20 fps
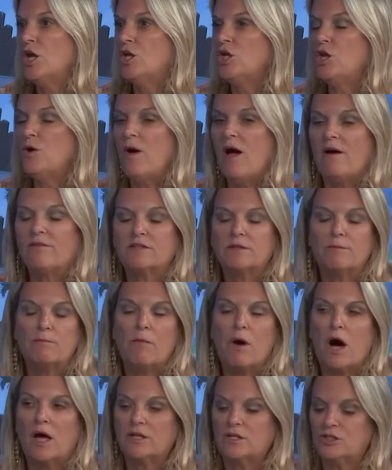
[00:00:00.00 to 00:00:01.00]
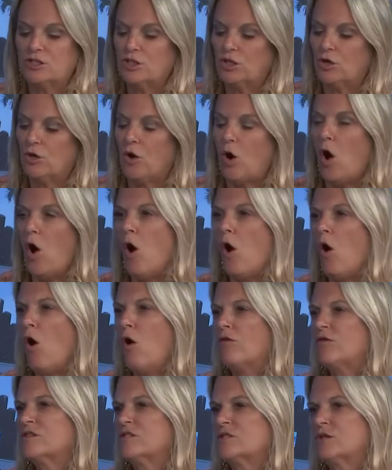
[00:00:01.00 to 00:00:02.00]
You have to monitor
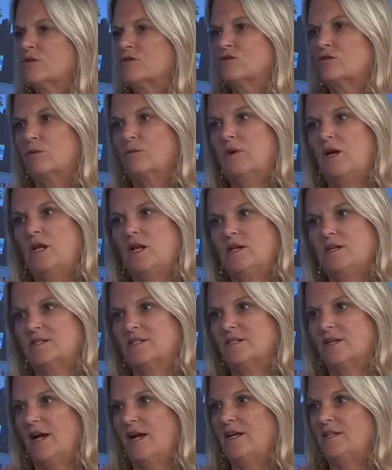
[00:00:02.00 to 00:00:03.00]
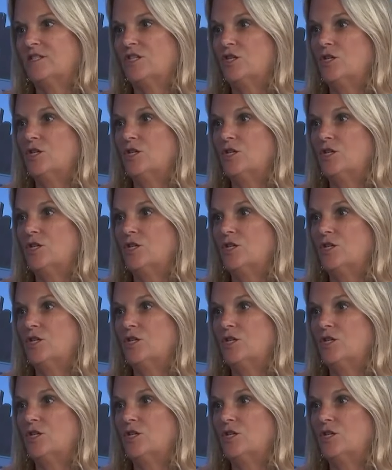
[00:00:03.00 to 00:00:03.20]
all the social media sites.